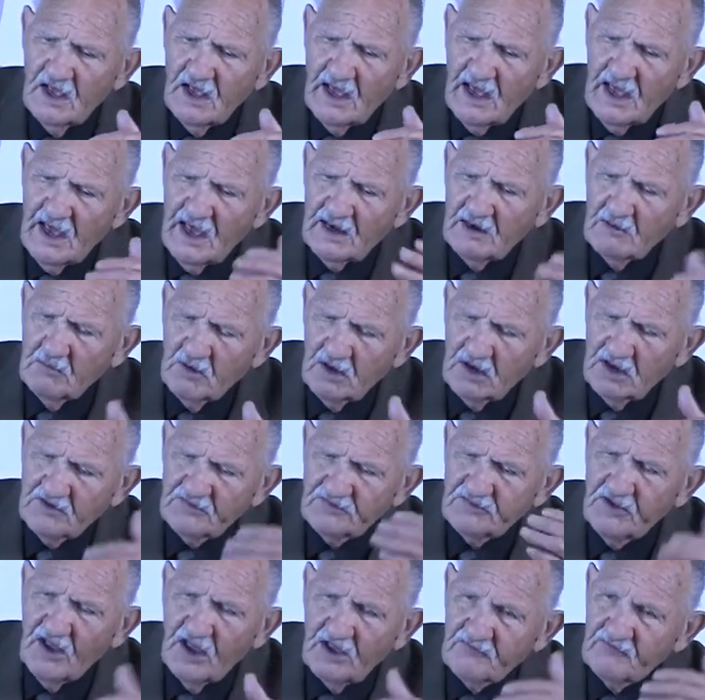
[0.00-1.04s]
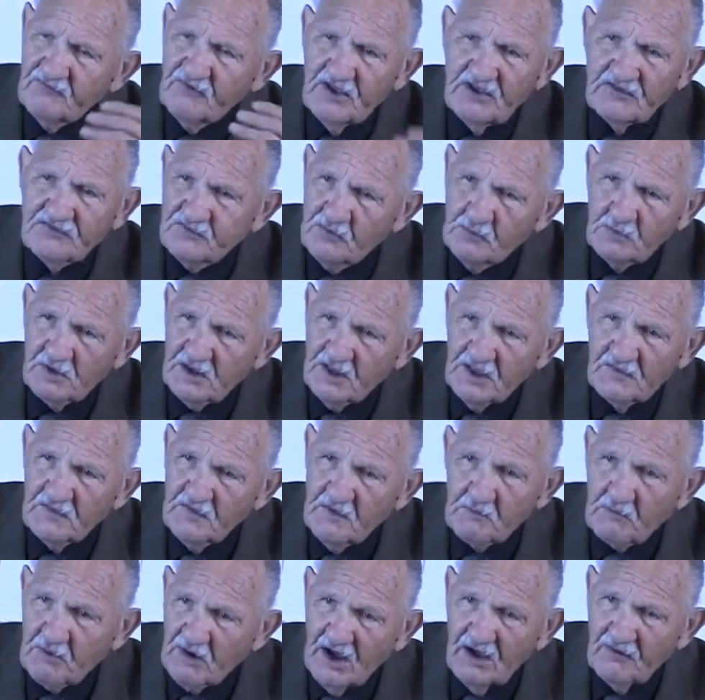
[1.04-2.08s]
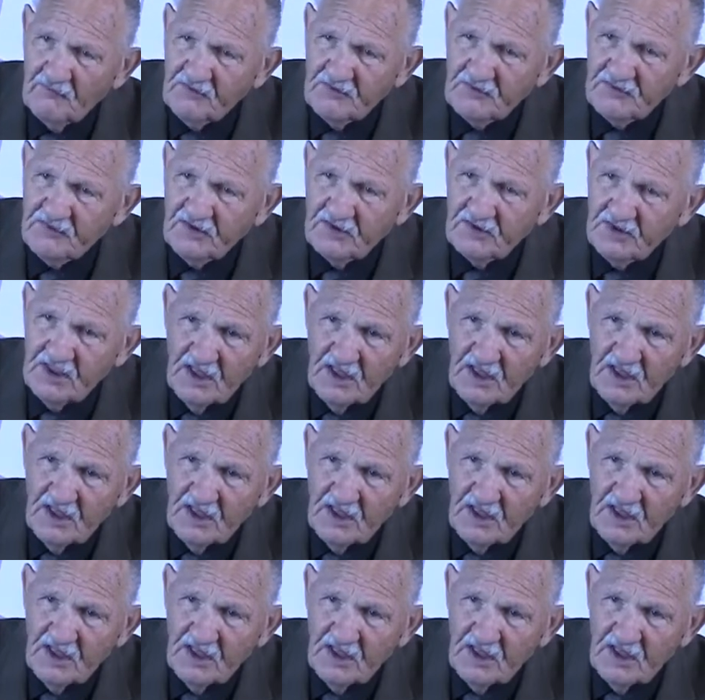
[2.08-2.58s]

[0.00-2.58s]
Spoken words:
animal is not visible in the prophecy.